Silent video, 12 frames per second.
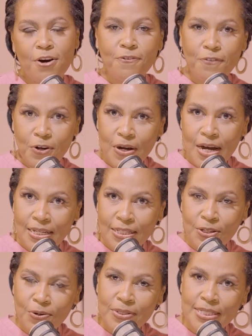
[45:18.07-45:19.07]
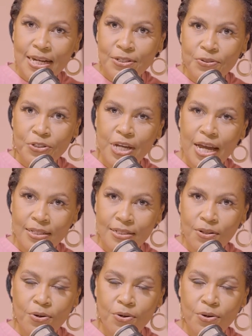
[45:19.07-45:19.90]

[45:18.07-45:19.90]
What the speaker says: Follow us on Thando channel